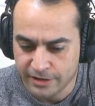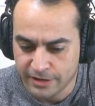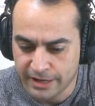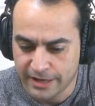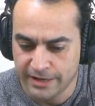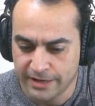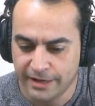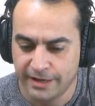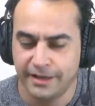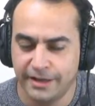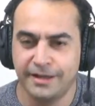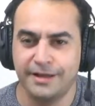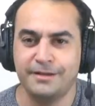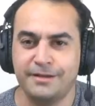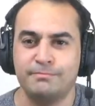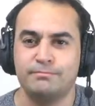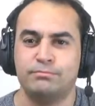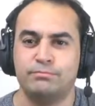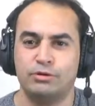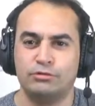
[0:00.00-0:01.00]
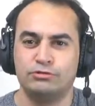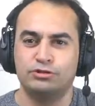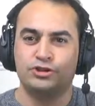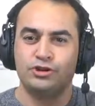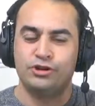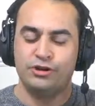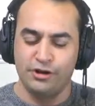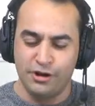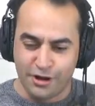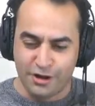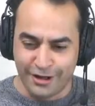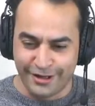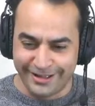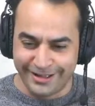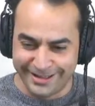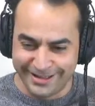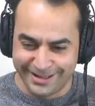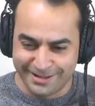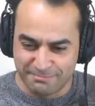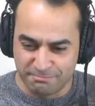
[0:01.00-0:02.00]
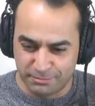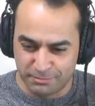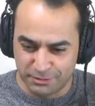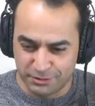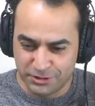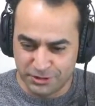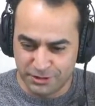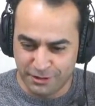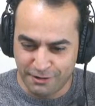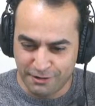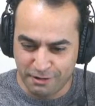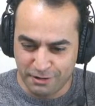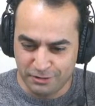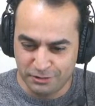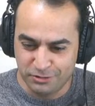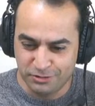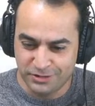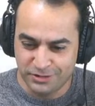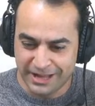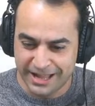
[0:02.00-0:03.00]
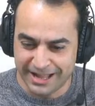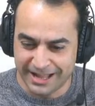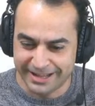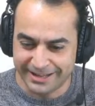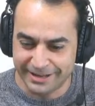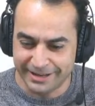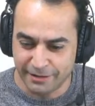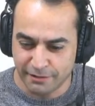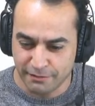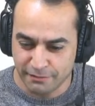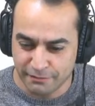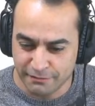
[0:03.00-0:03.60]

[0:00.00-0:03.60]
Bonjour. Bonjour, Suzanne.